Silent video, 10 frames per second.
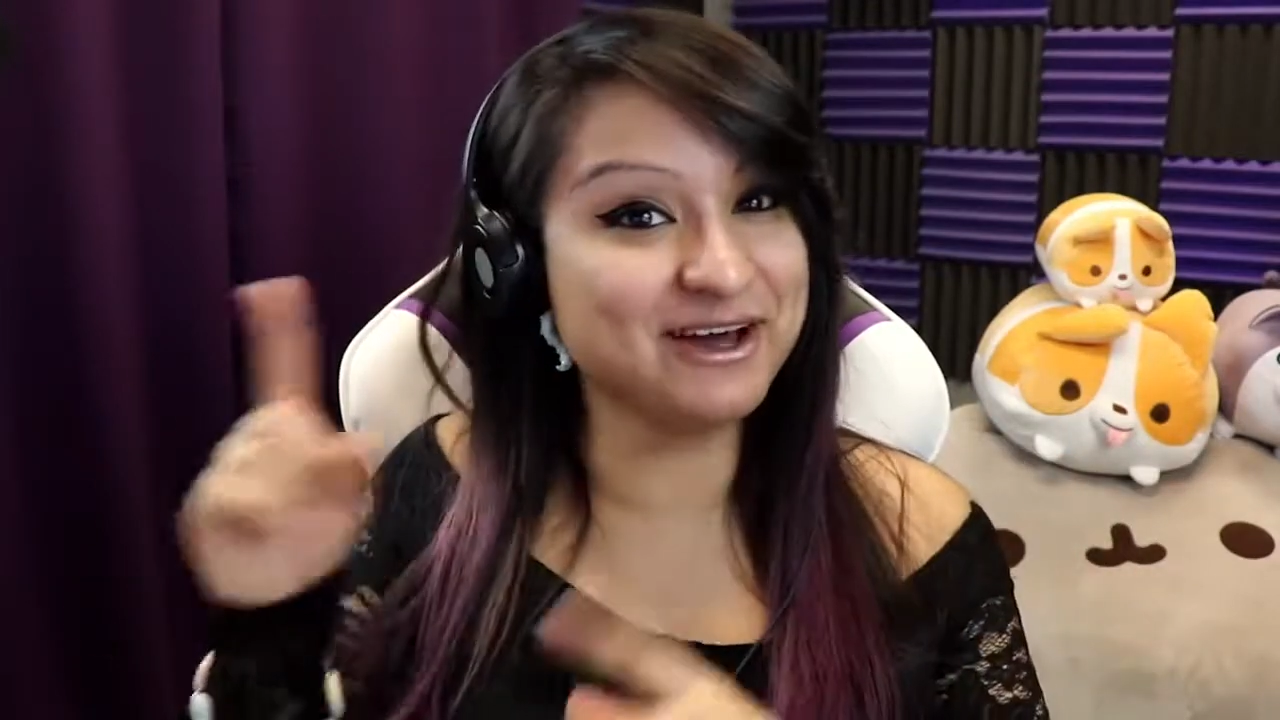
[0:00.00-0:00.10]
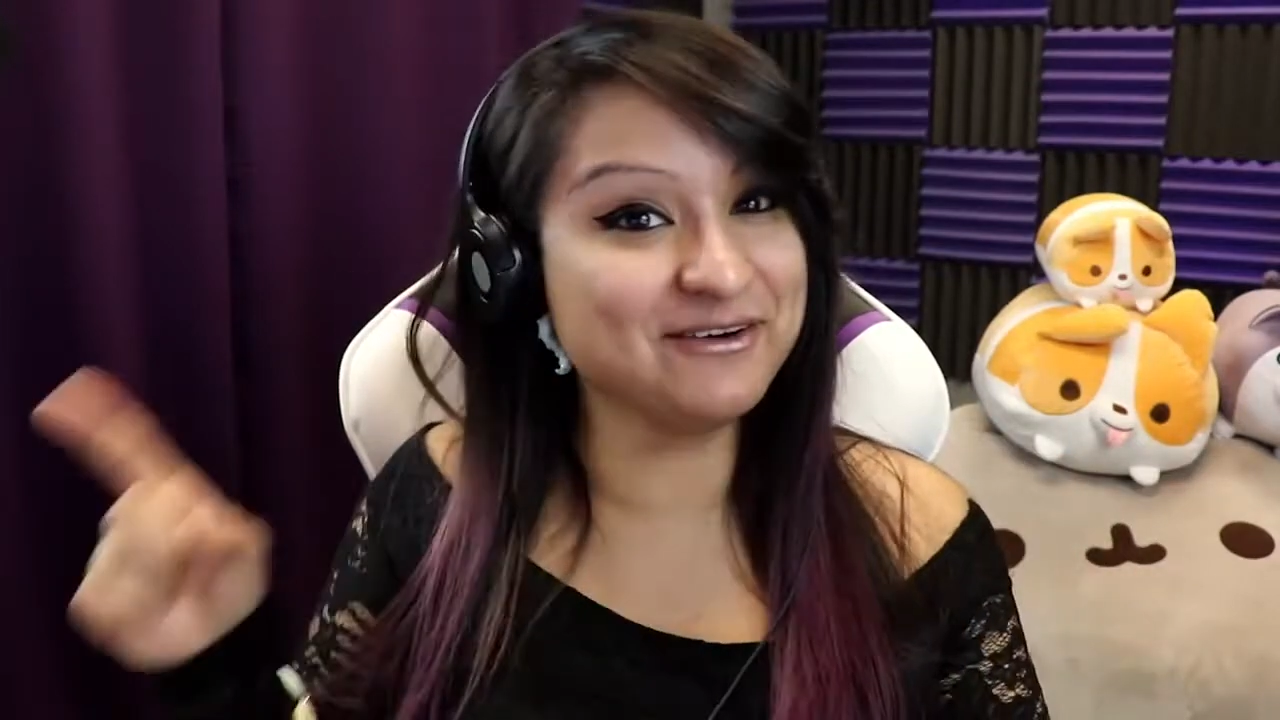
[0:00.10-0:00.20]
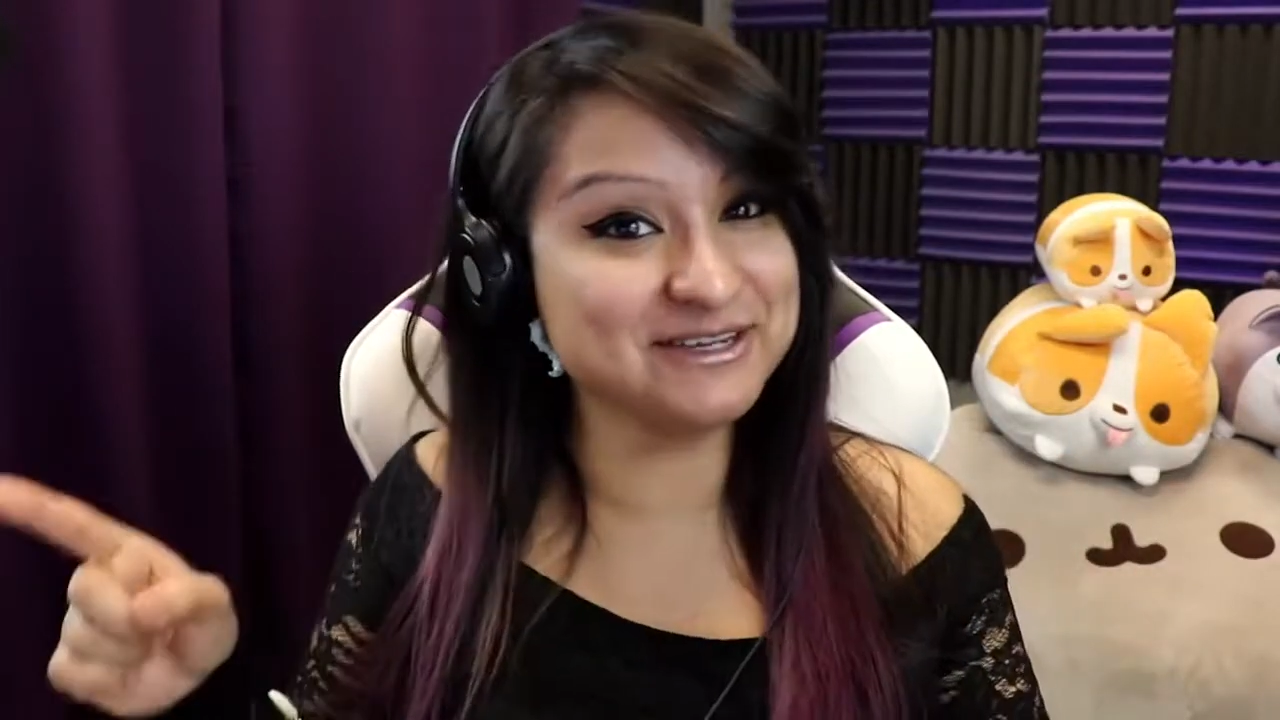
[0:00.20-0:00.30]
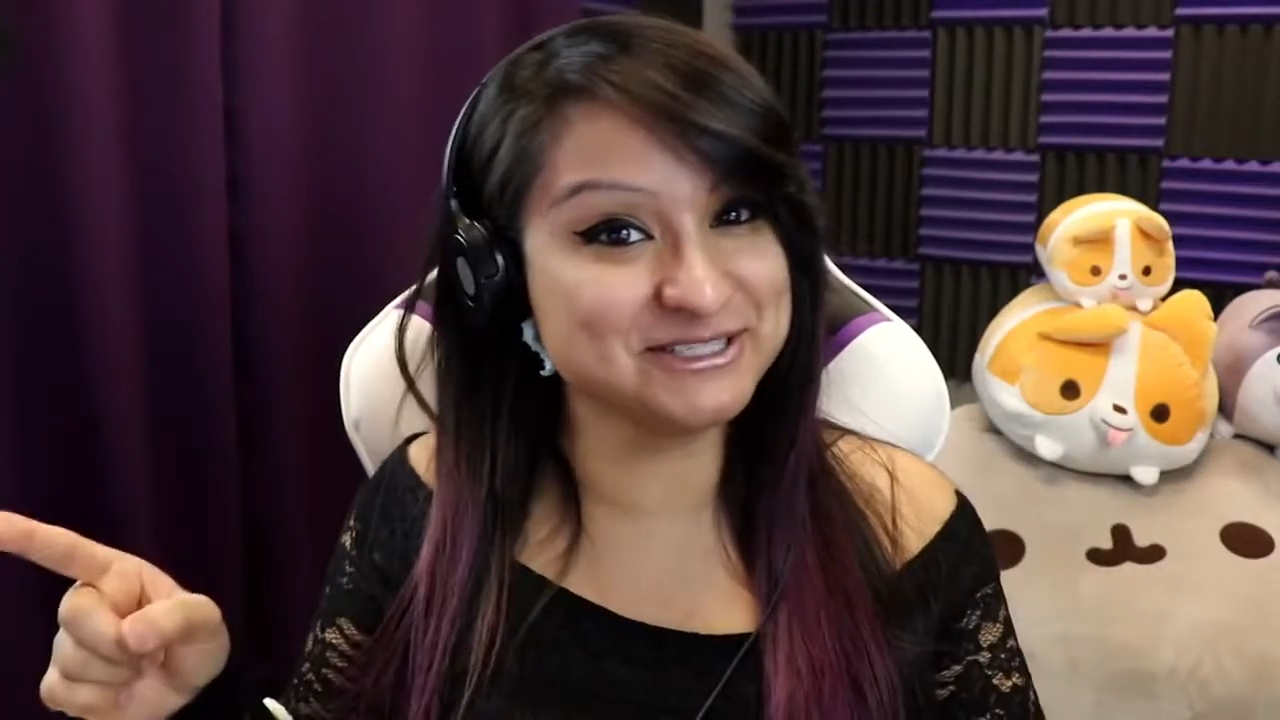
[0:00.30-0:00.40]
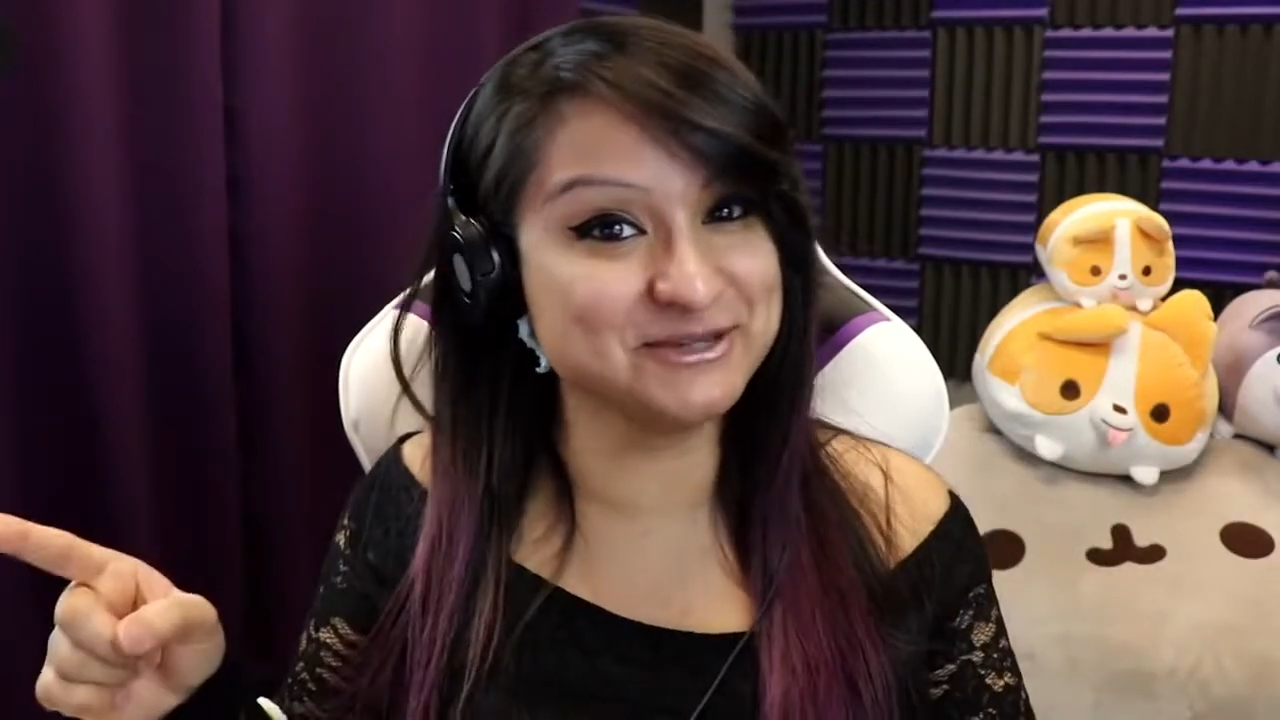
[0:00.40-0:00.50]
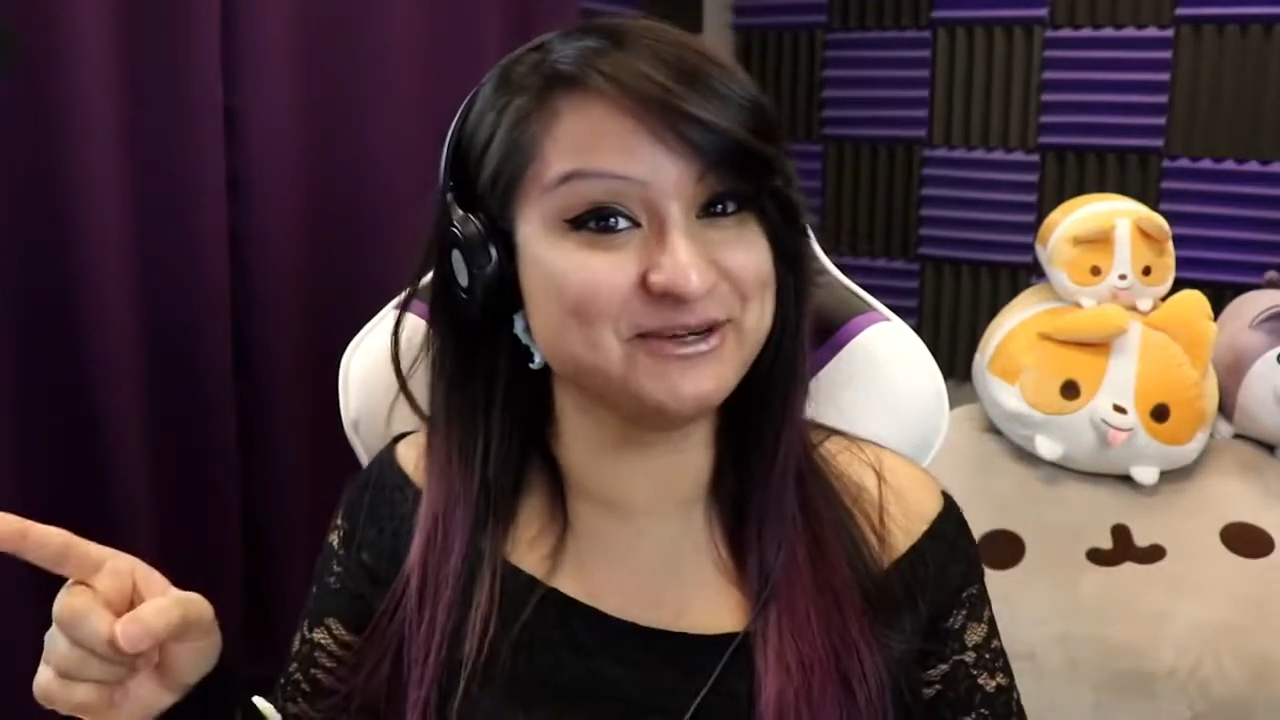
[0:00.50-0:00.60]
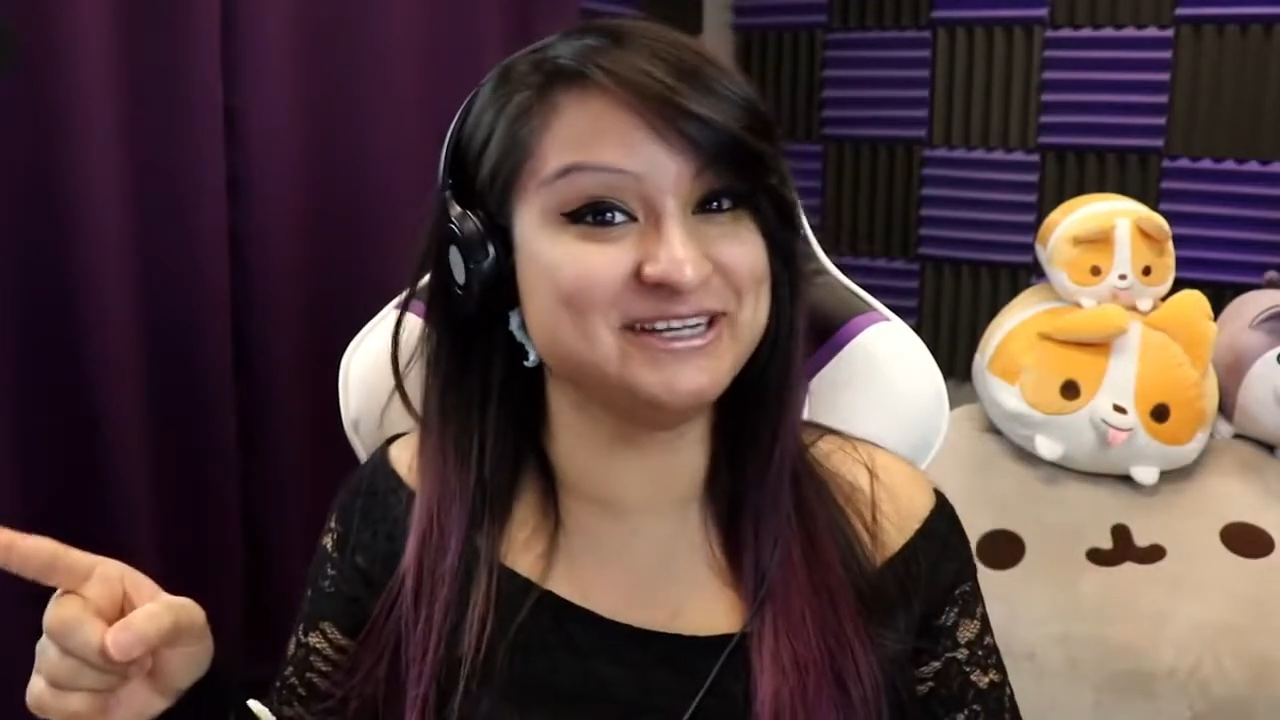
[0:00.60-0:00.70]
go into a